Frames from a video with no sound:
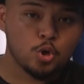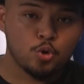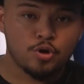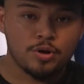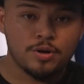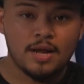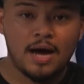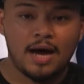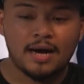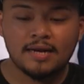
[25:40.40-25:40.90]
You're
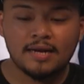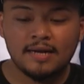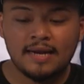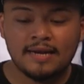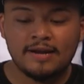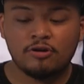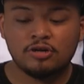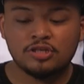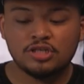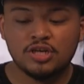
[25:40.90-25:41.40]
not in an
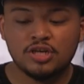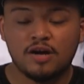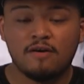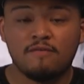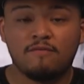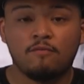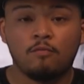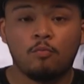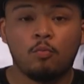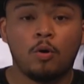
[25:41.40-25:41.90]
energy
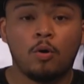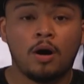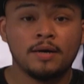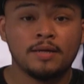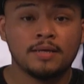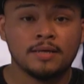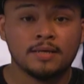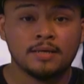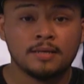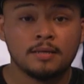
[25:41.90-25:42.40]
of
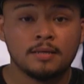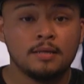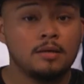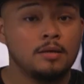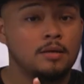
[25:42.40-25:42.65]
wanting it.